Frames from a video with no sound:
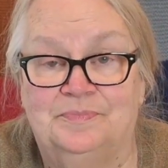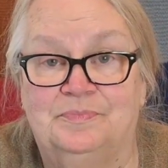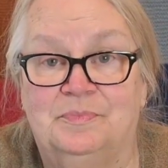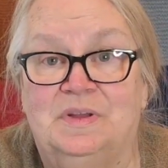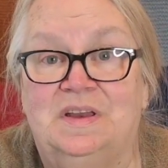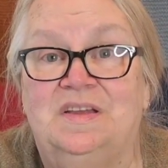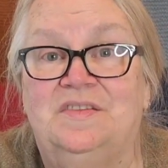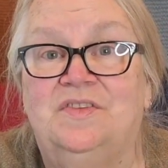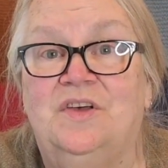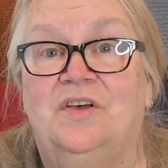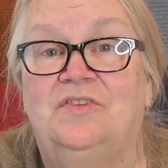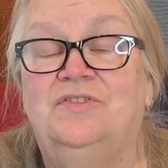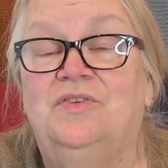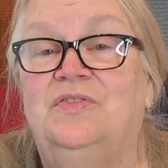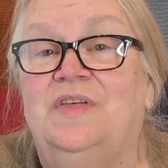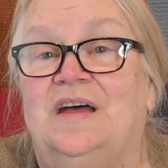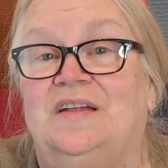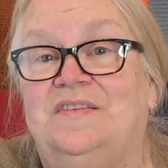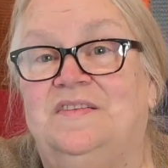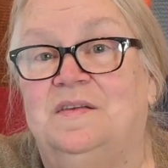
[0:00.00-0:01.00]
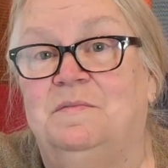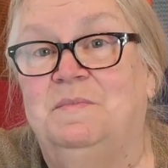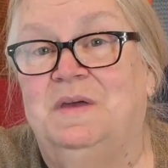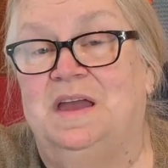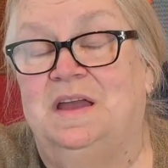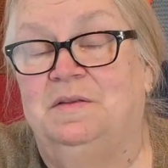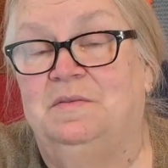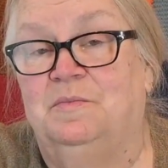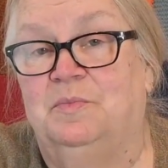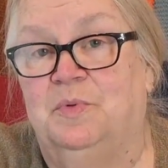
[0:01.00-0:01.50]
But it's also, that's the
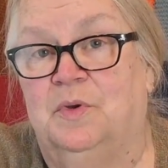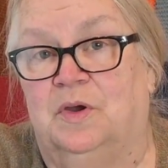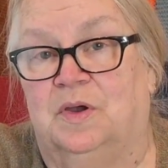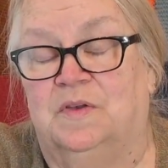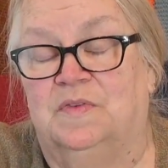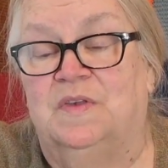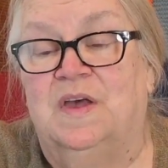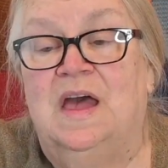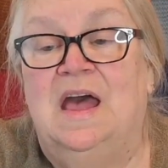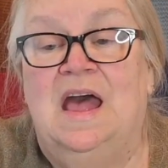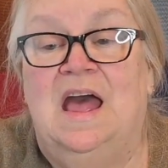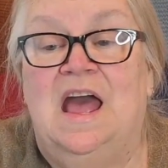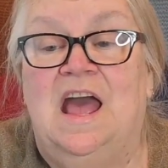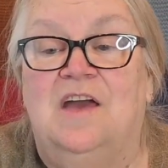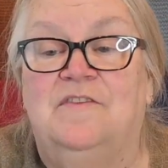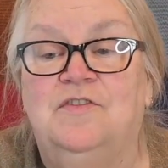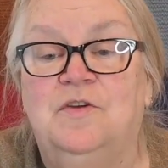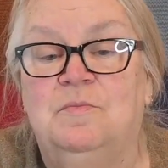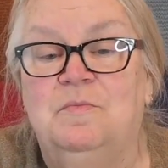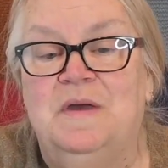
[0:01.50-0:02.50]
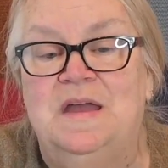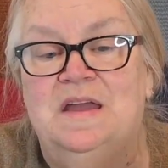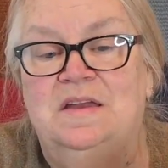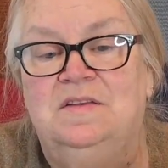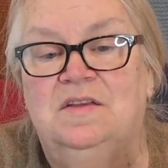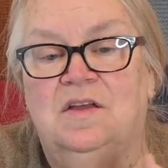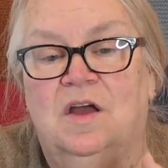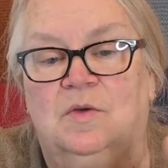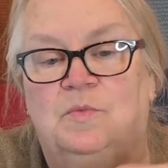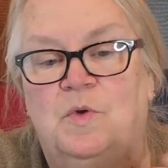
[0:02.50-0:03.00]
main purpose. If your
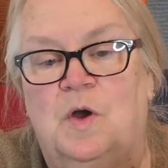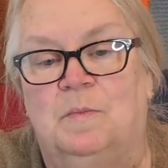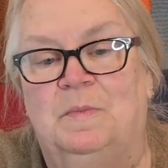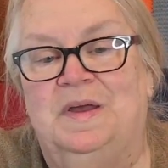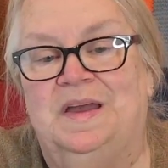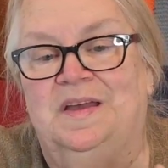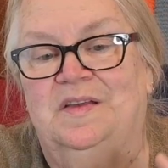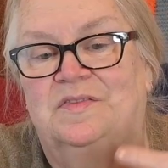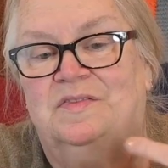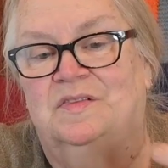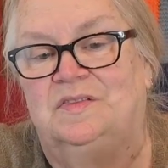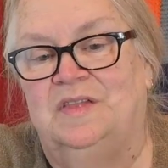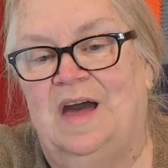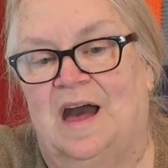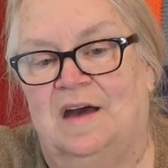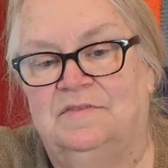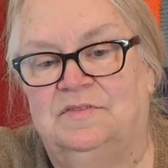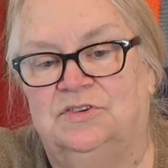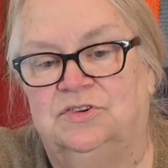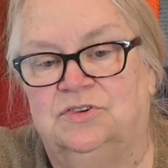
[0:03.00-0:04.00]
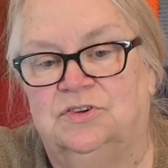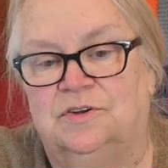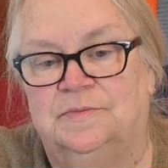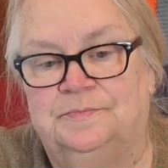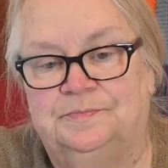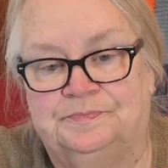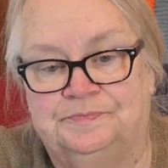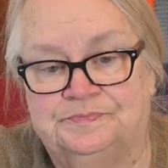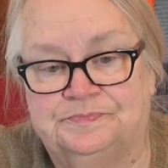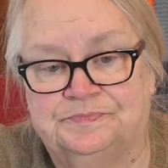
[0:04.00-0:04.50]
main aroma is a lavender,
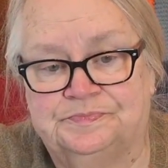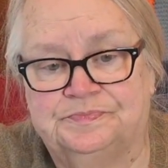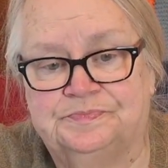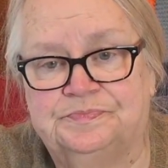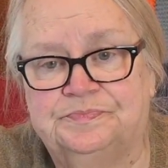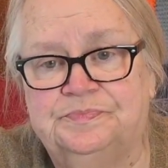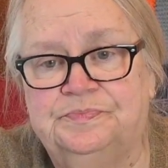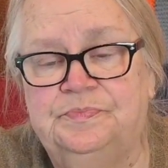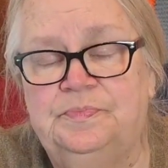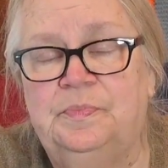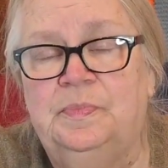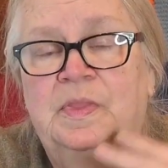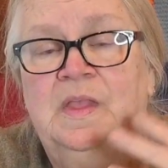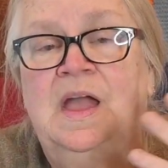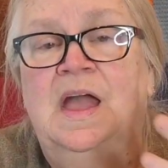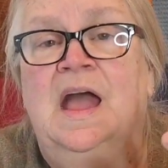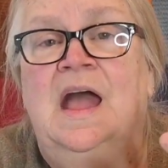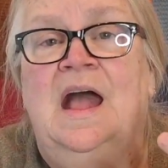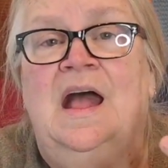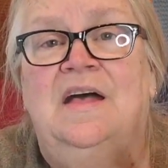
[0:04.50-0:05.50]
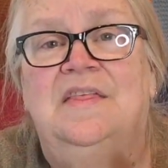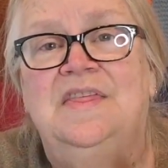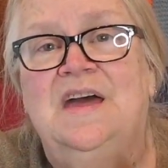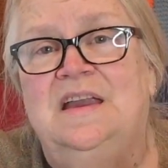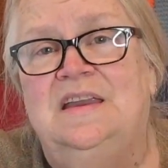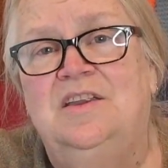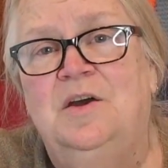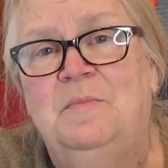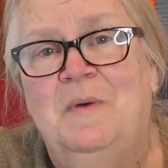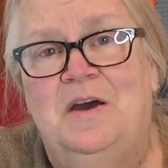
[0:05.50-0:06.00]

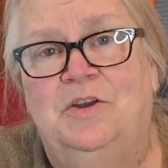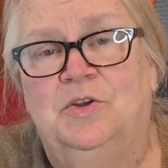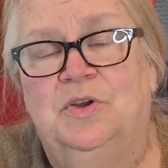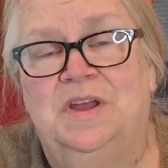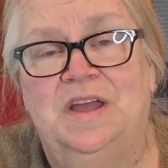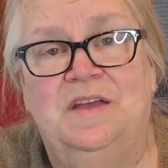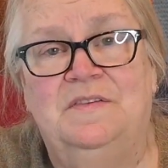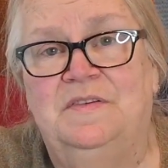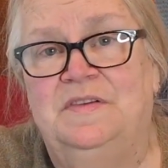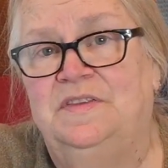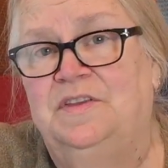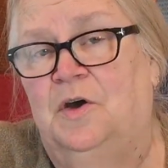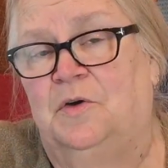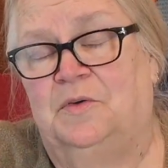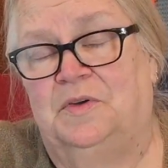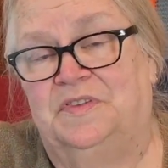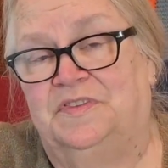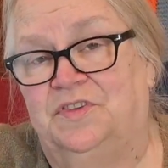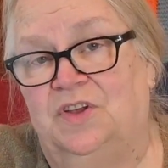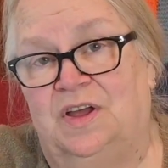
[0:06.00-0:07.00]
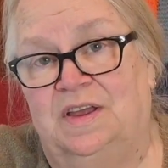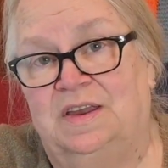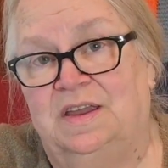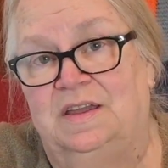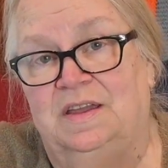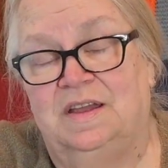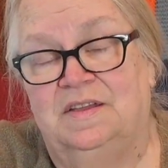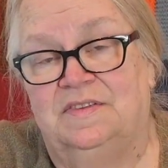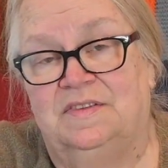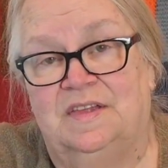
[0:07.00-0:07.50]
then no matter, even though it's
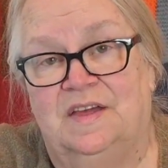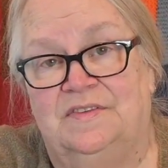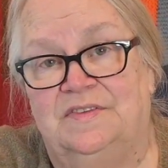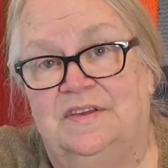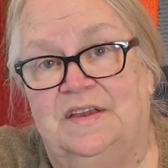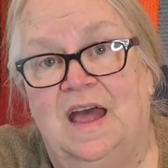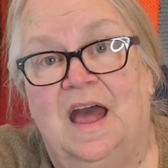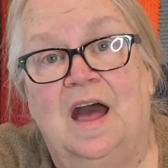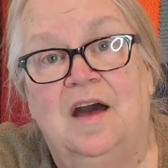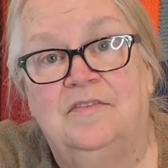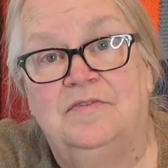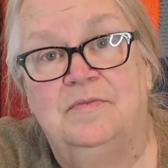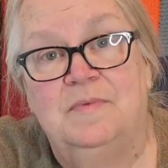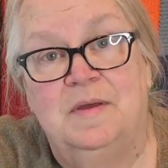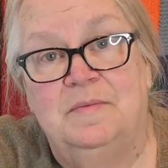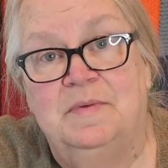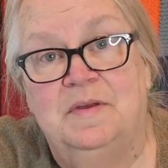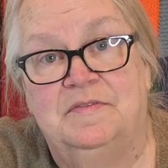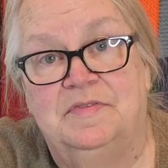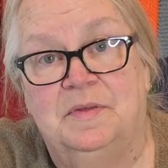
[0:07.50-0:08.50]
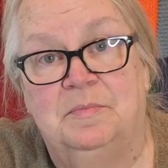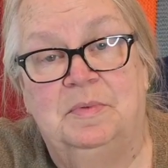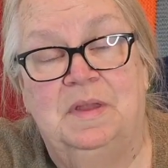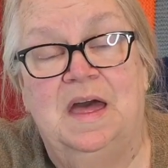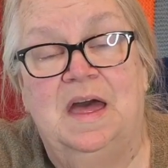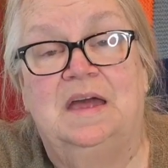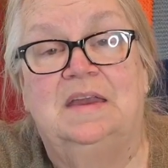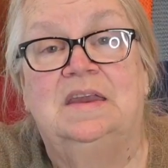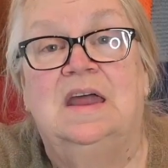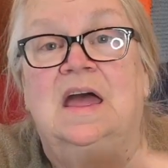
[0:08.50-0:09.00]
less than half maybe of the
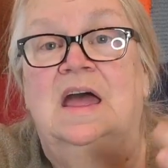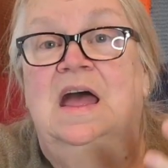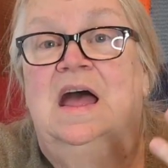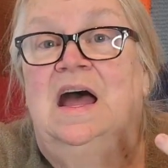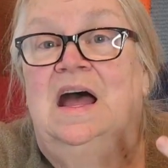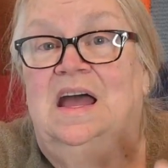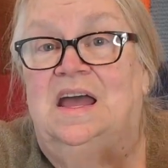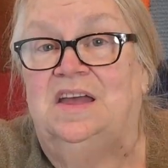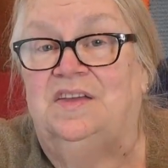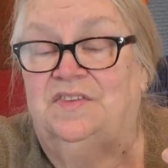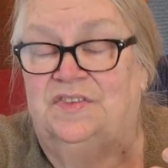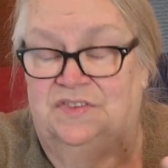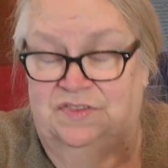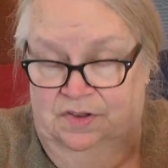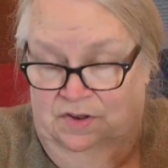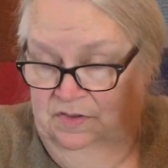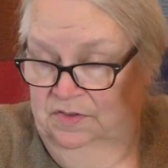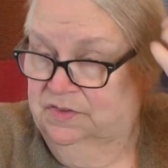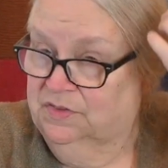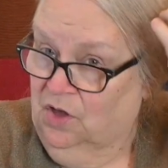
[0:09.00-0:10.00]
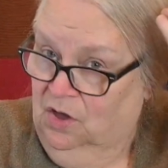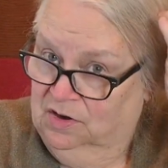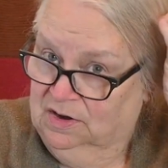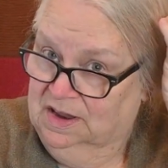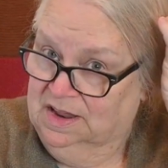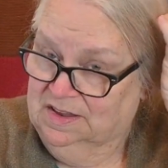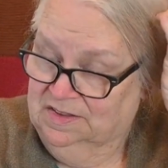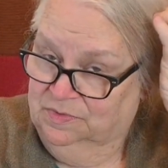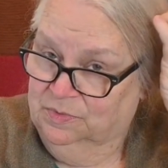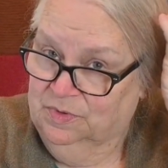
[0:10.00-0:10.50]
blend, it still
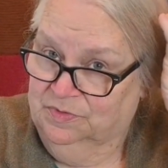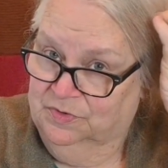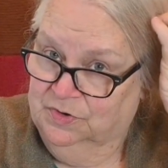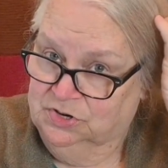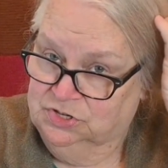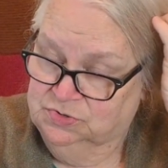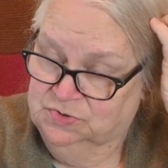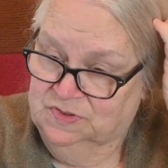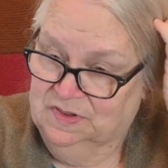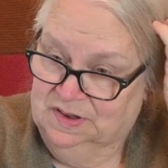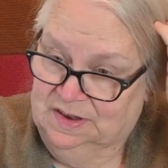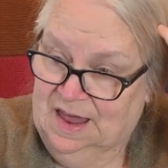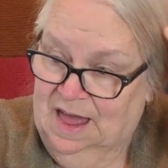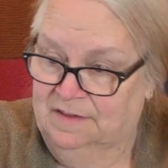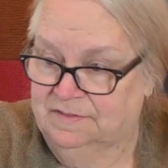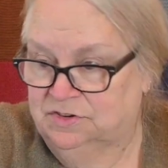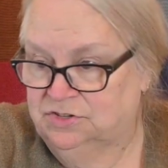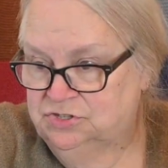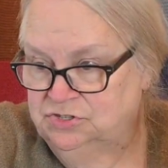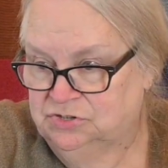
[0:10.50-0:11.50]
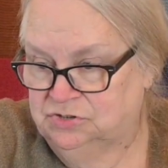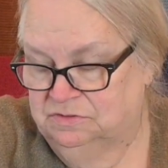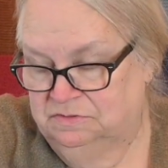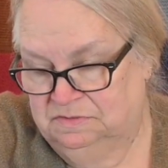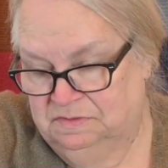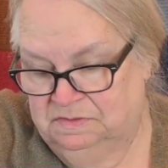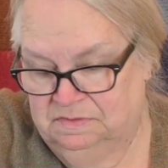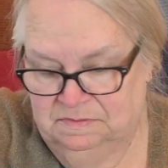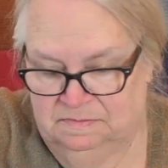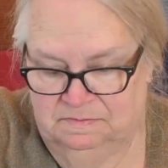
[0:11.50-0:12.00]
is referred to as a lavender,
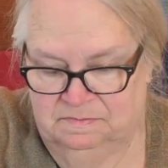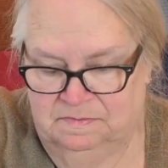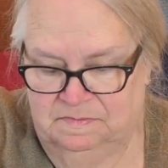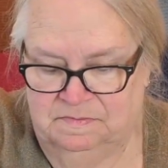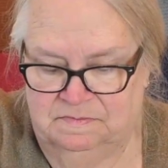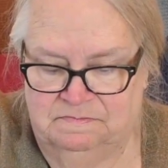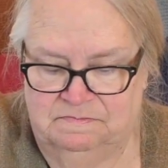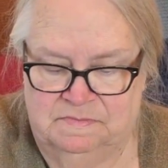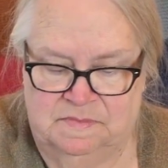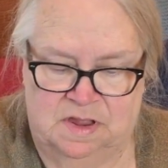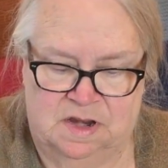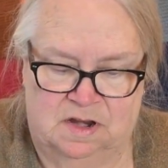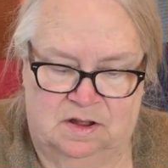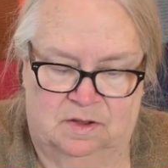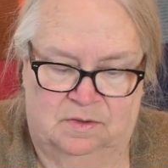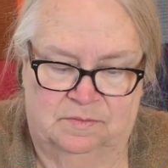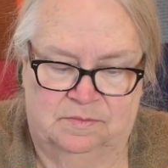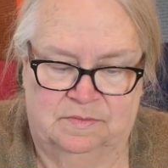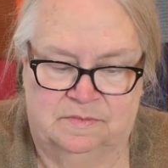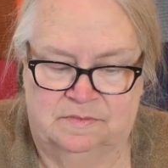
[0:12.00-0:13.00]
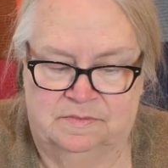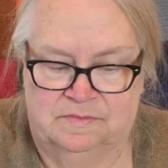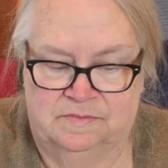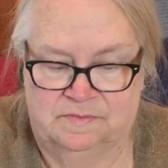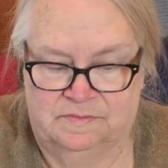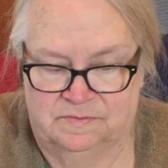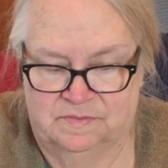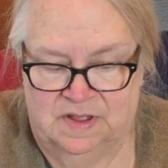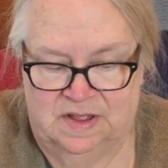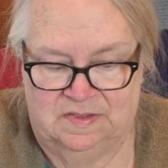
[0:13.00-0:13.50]

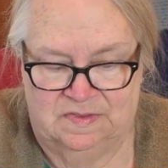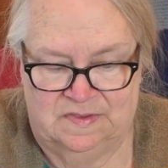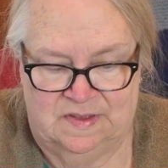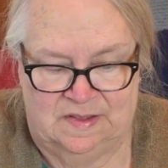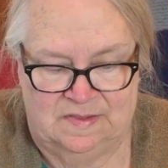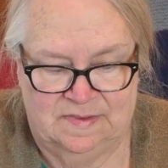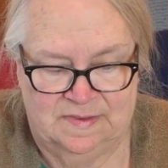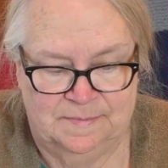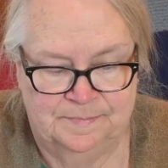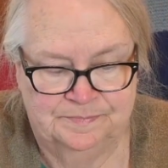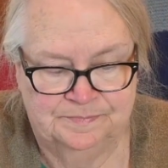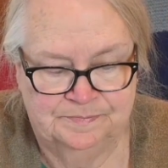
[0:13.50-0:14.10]
incense.